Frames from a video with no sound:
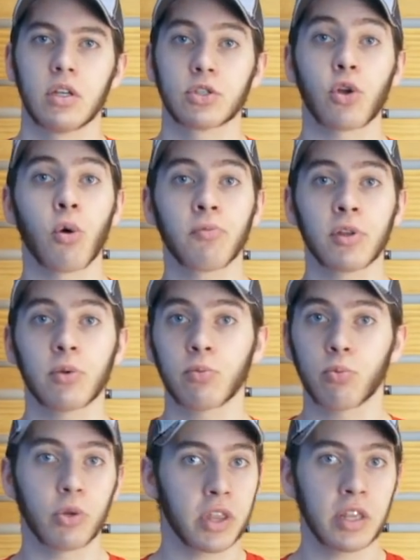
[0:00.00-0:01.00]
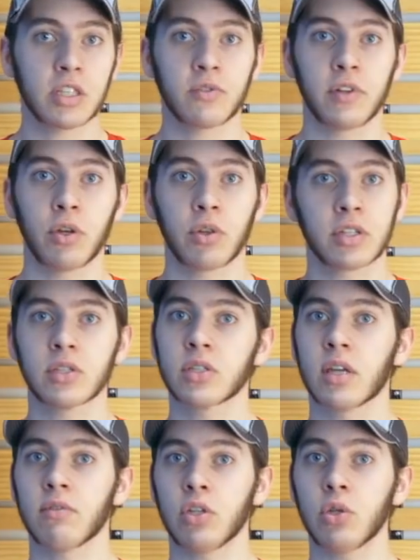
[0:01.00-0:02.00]
So hopefully within this video, this has
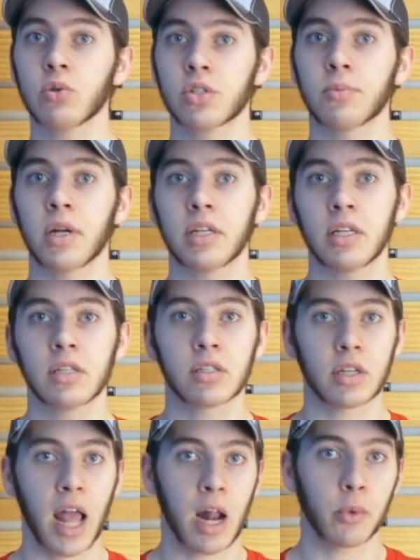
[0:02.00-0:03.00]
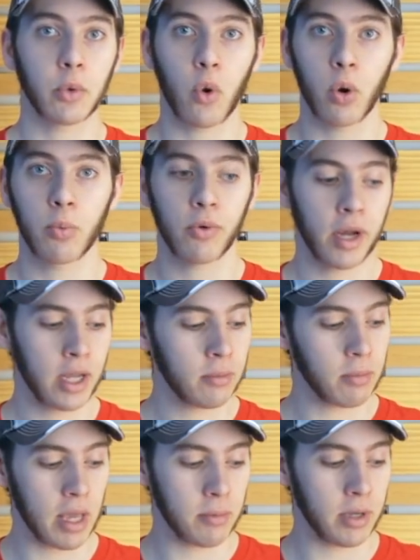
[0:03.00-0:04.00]
given you some ideas on how to
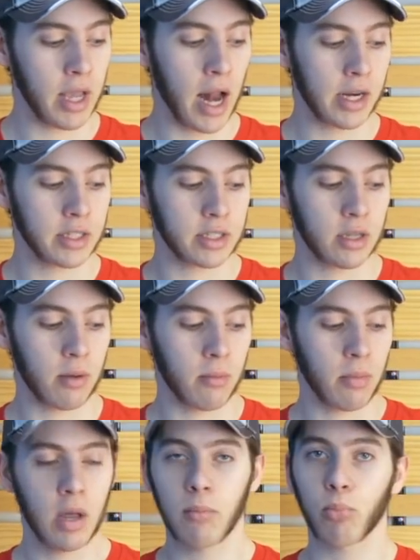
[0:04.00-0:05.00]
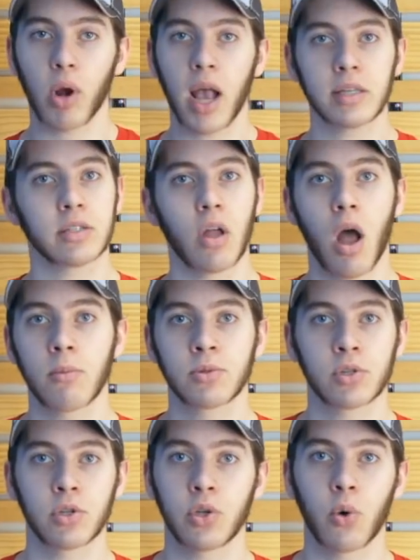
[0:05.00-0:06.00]
incorporate, maybe adding some brass knobs
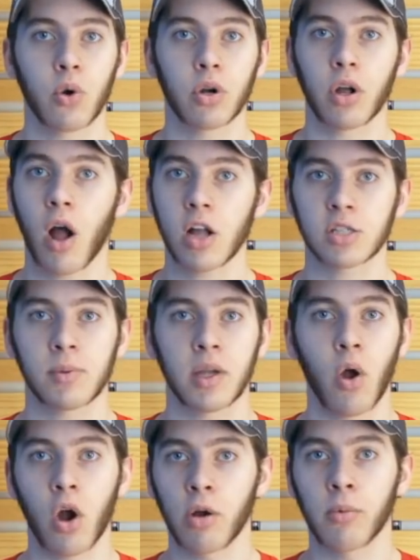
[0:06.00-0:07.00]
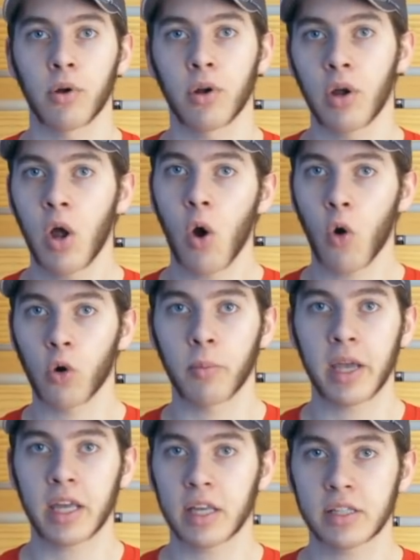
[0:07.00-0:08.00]
to your cosplay armor or
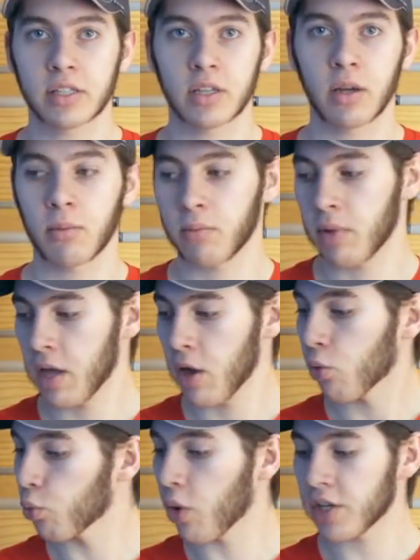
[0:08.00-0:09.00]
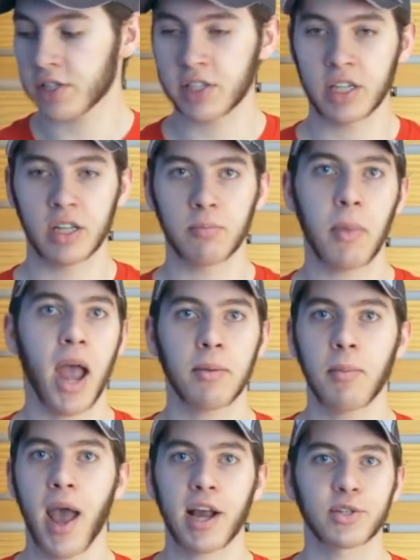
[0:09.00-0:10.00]
making some rusted Mad
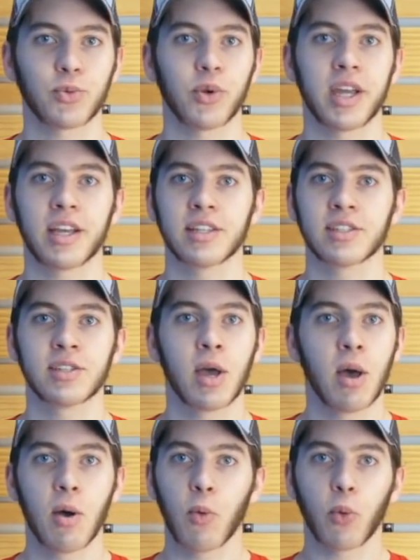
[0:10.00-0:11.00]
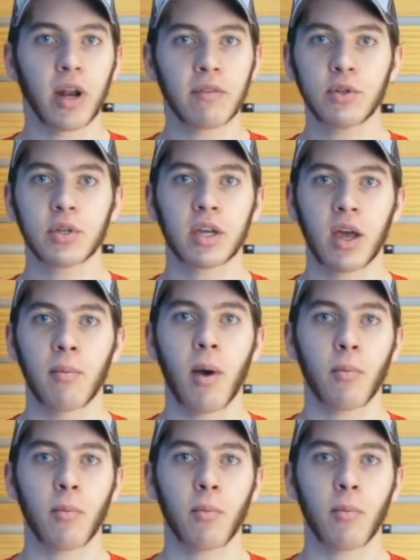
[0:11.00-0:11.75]
Max rings. Whatever you can come